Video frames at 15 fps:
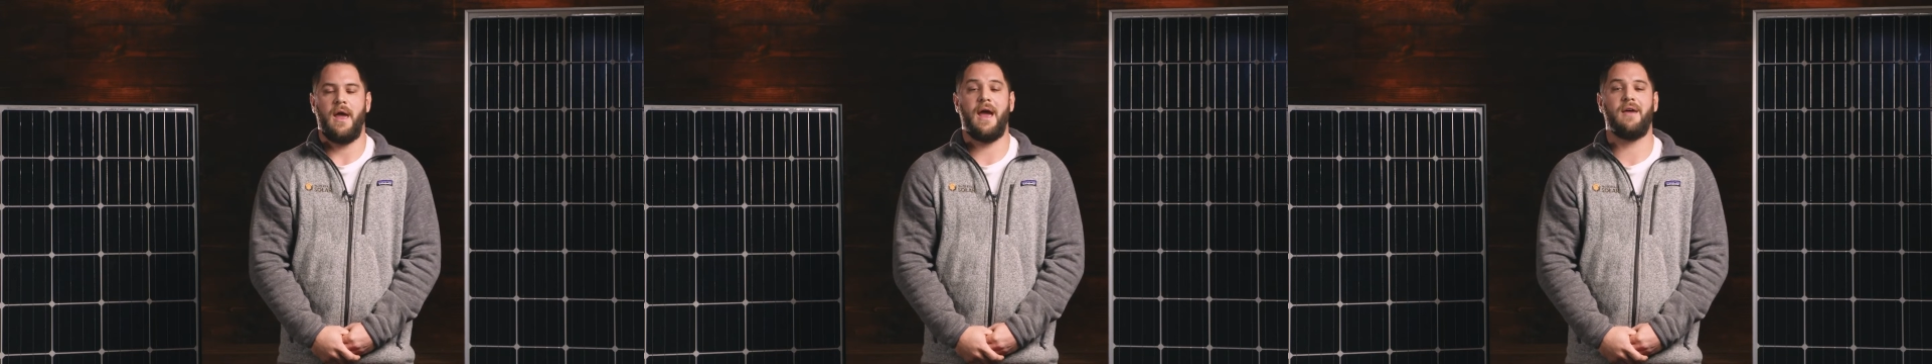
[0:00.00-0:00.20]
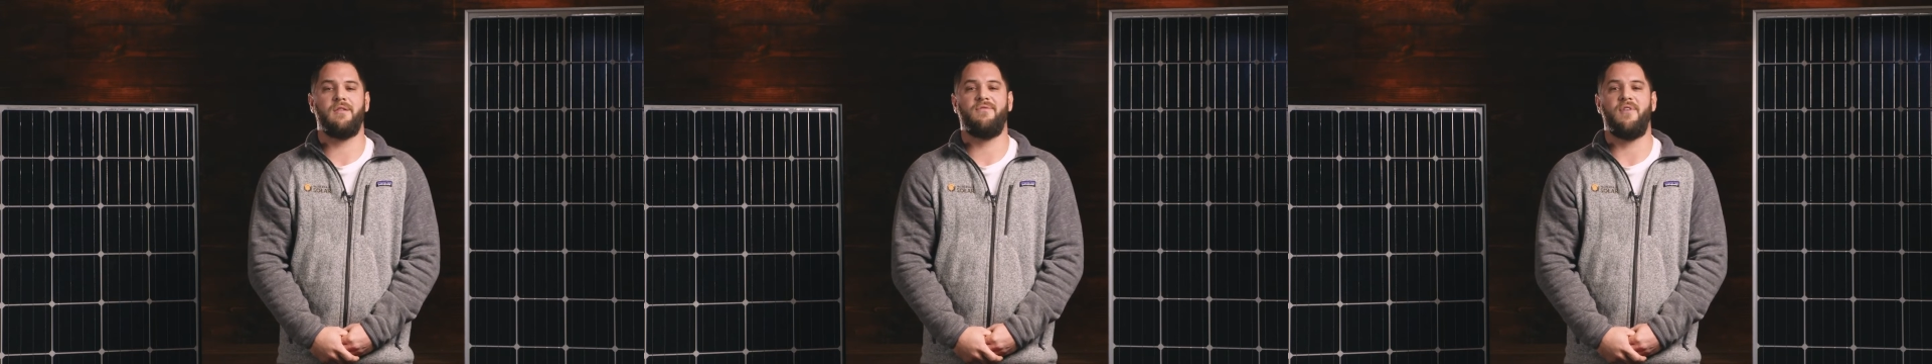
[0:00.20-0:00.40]

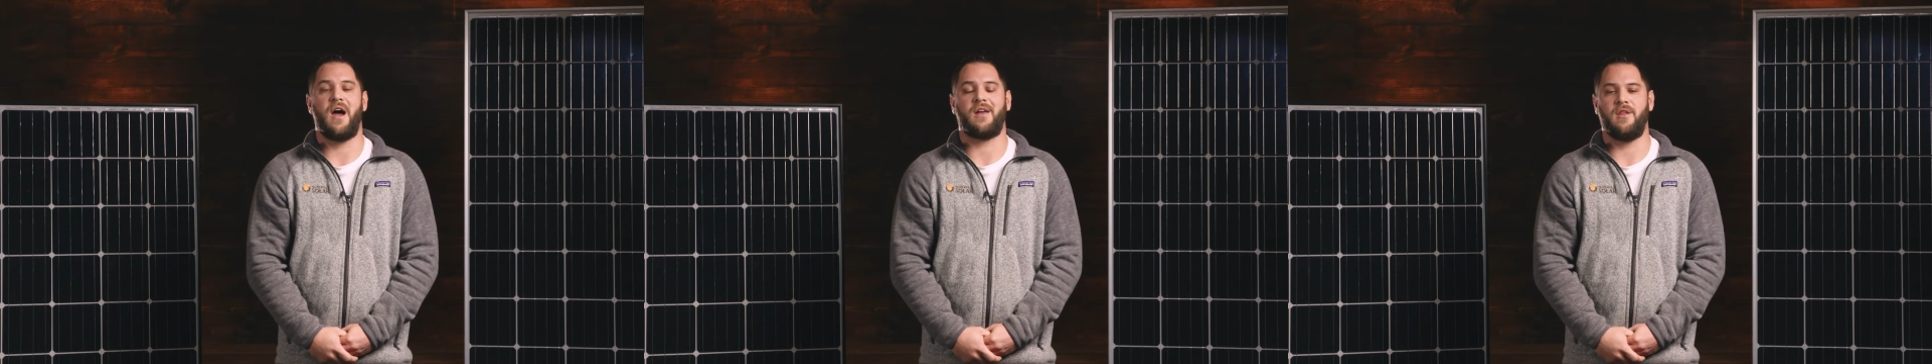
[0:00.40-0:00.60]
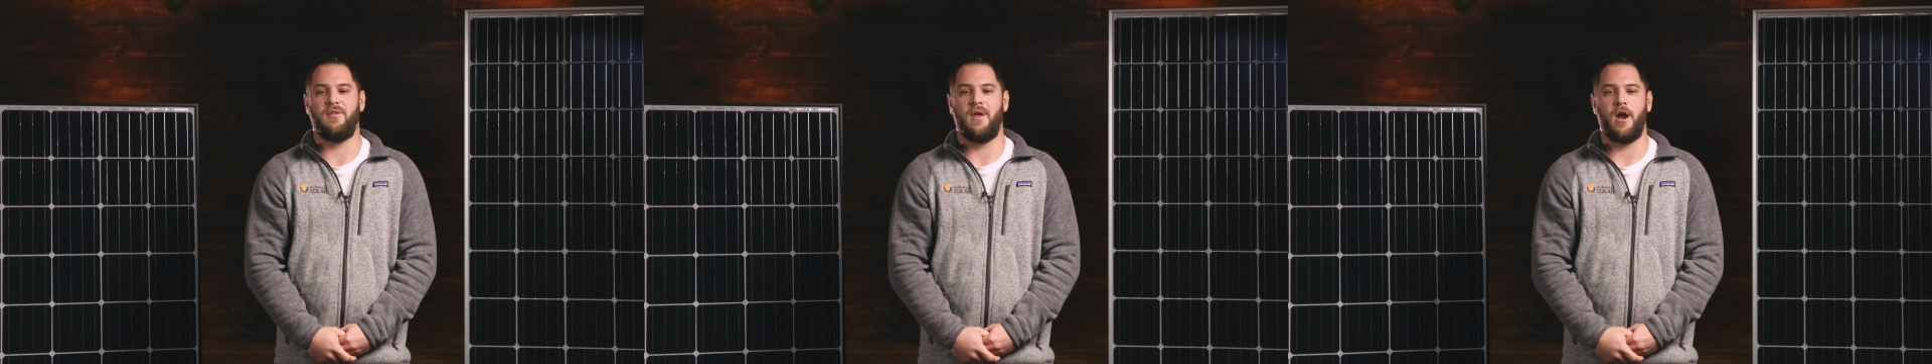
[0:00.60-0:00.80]
and the
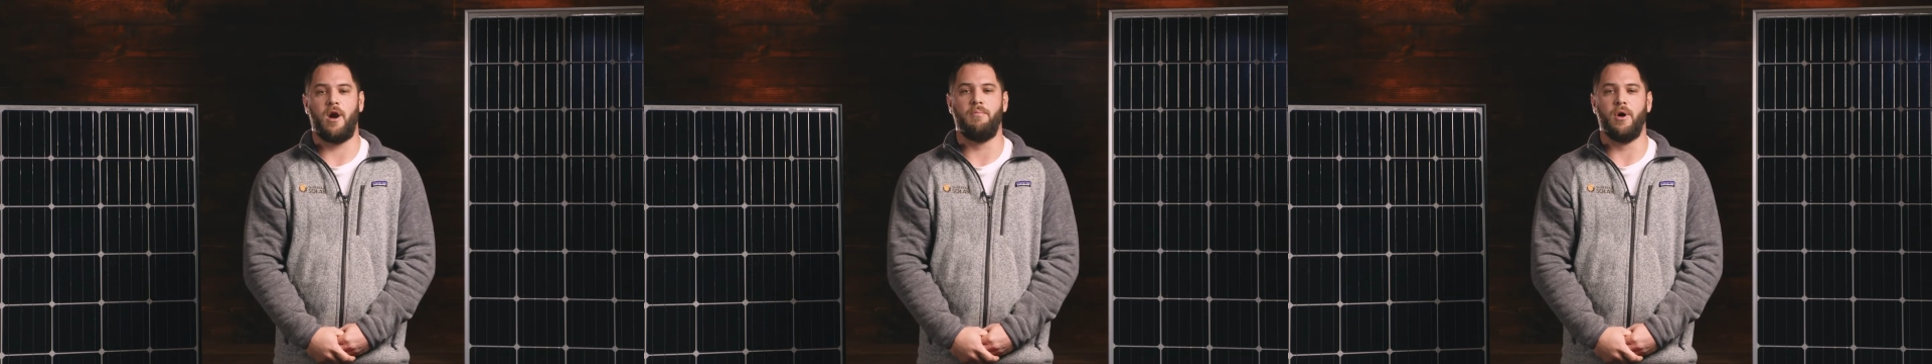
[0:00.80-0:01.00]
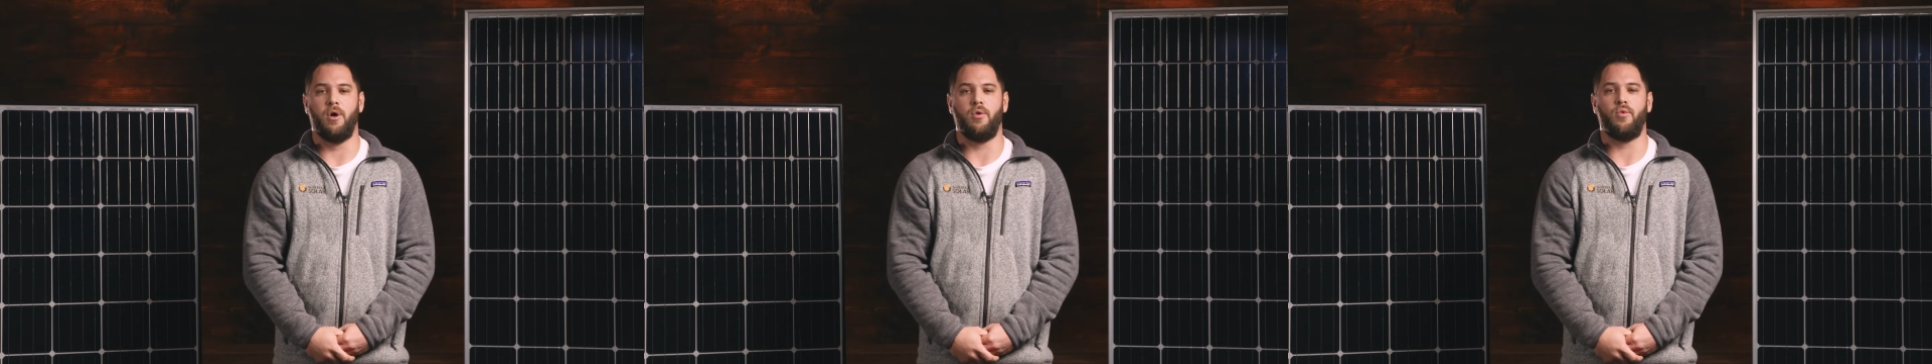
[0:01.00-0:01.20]
fact that they
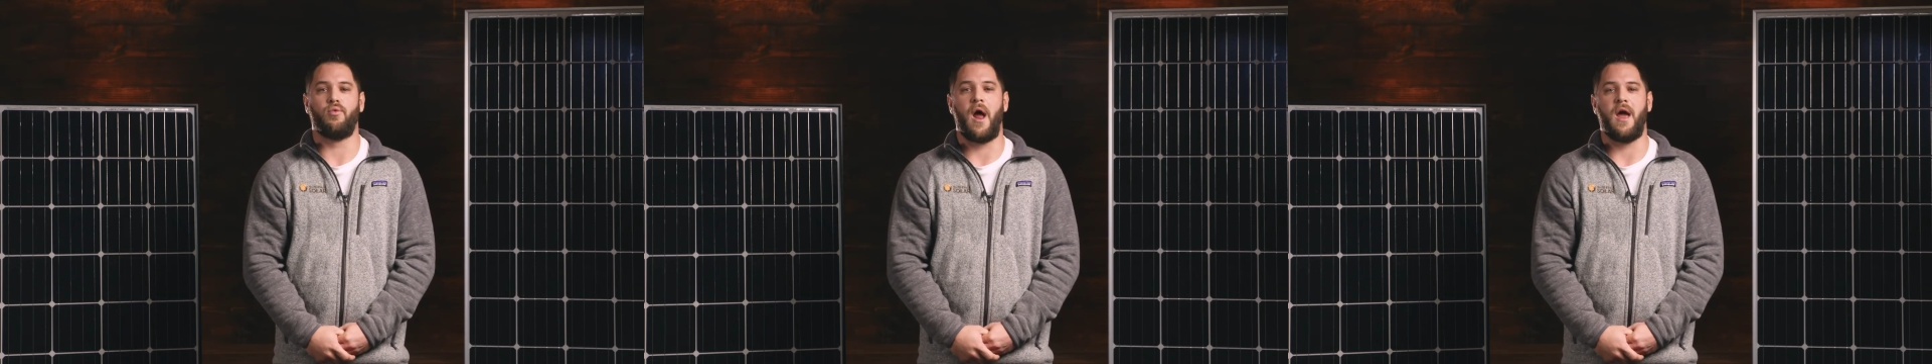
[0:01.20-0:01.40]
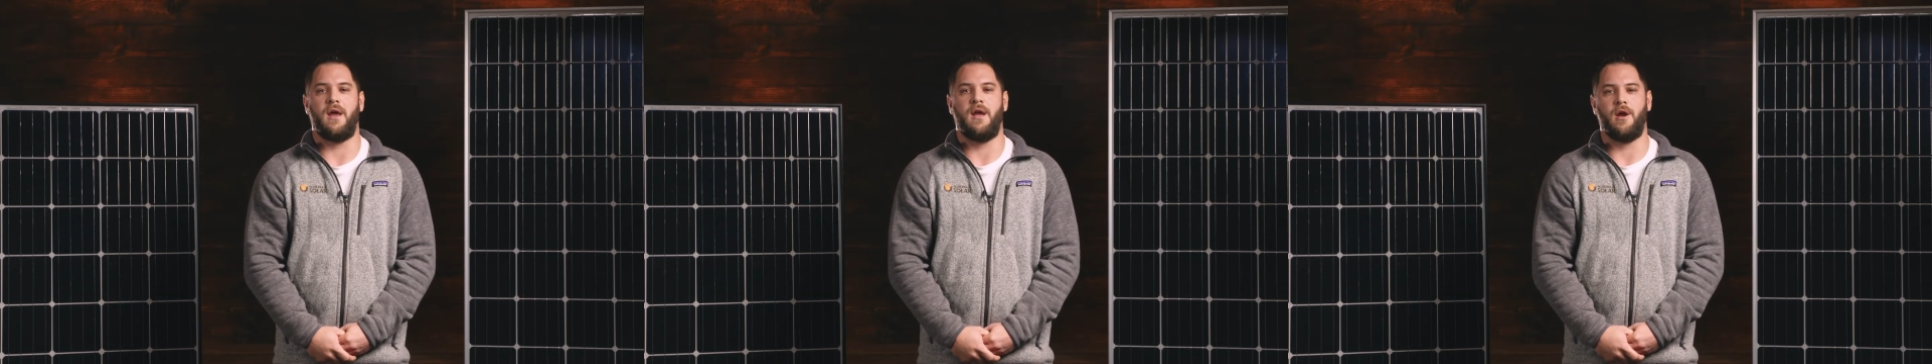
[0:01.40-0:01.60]
are built
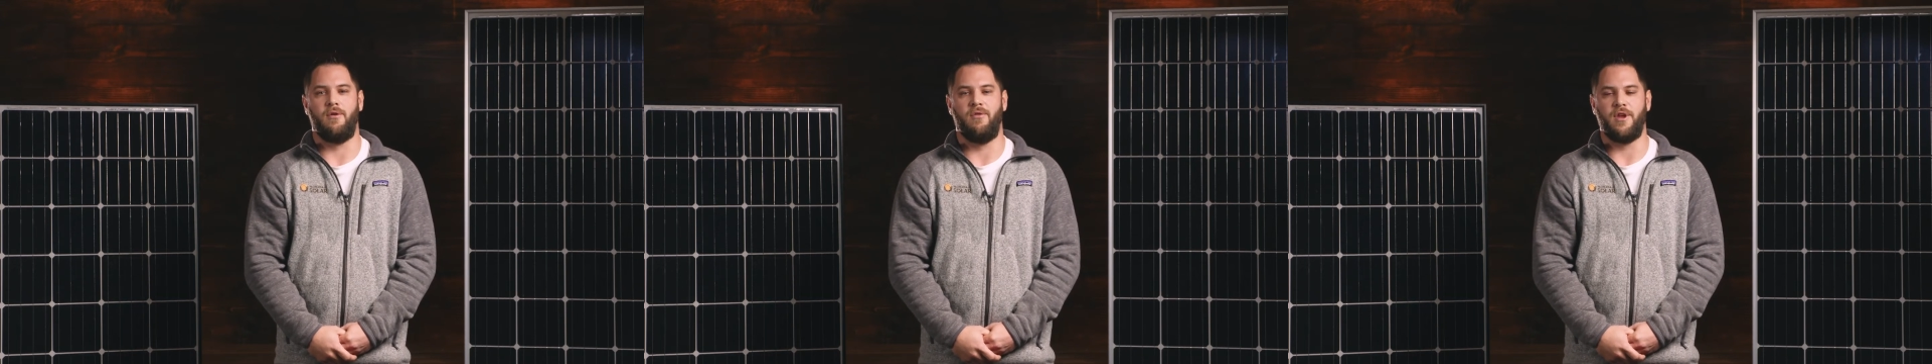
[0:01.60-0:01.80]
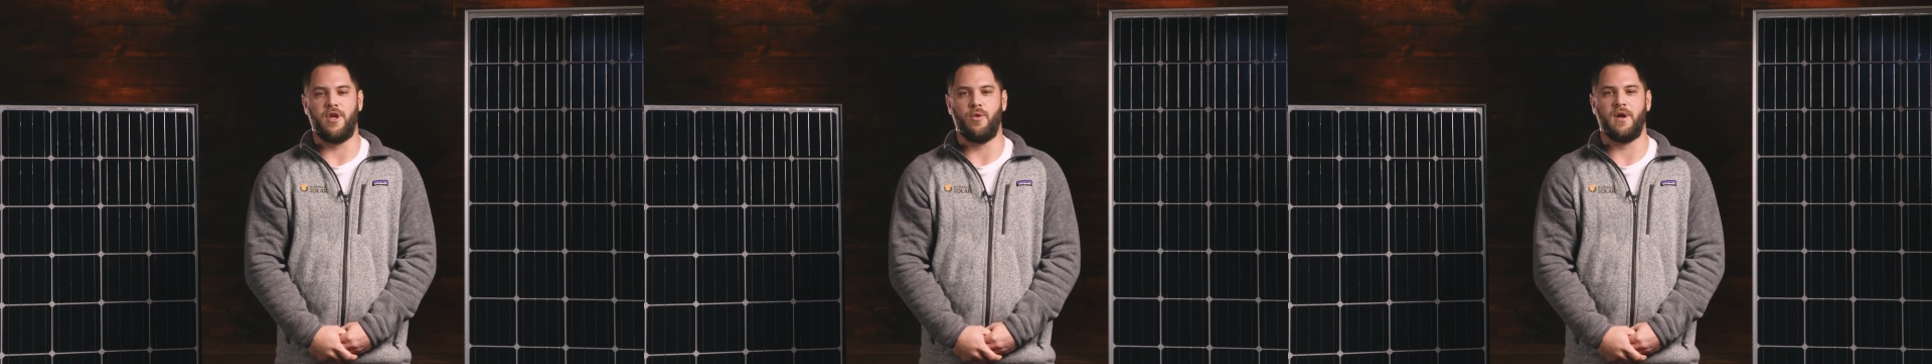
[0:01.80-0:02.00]
right here
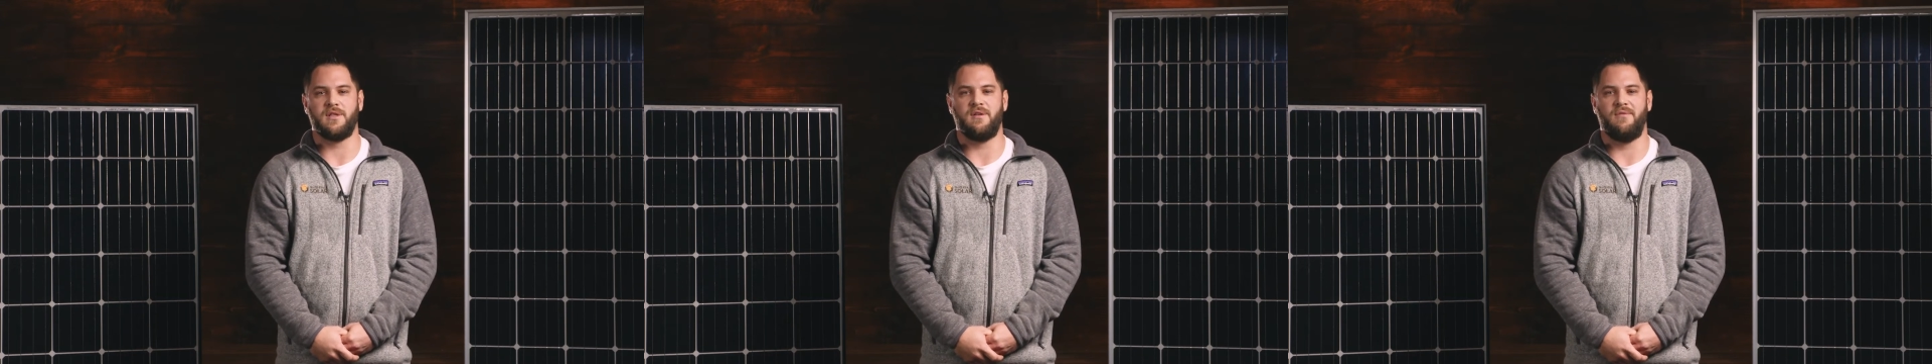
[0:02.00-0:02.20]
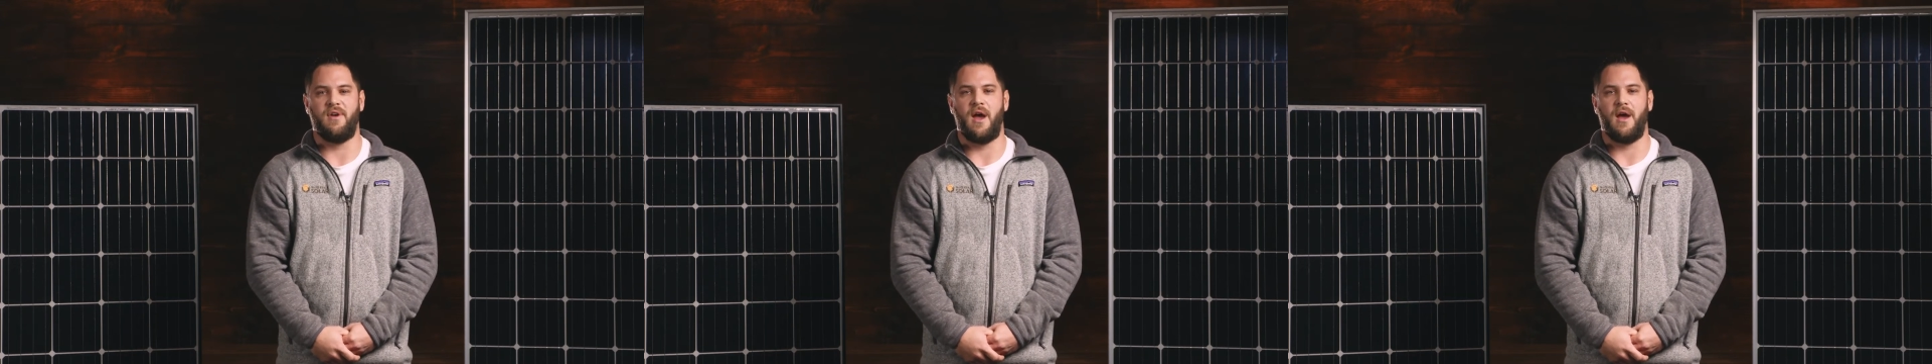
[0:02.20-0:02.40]
in the
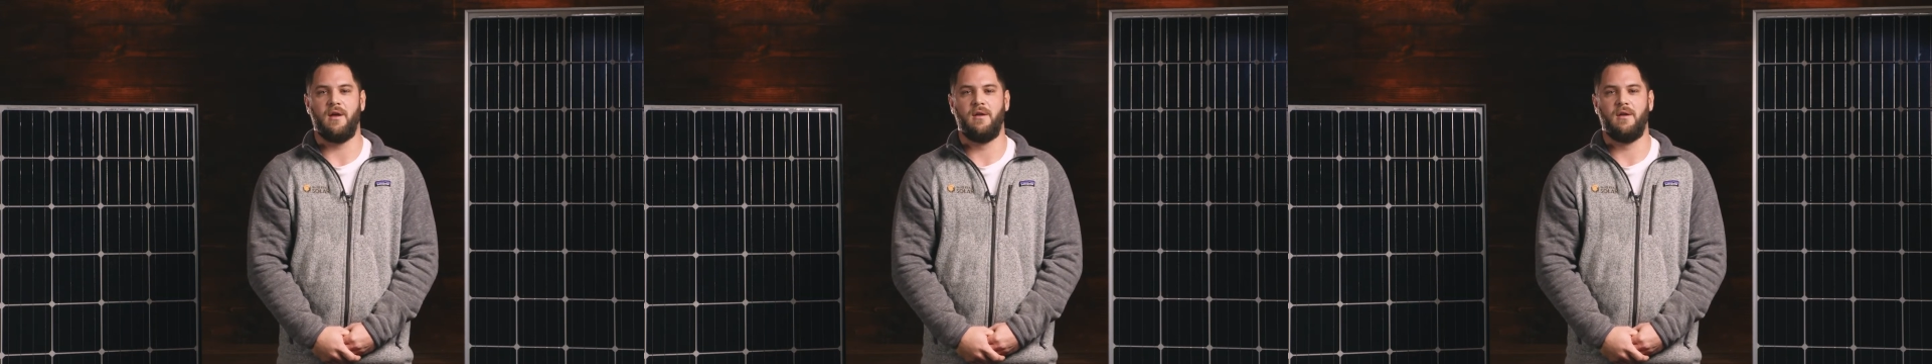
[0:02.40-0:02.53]
US of A.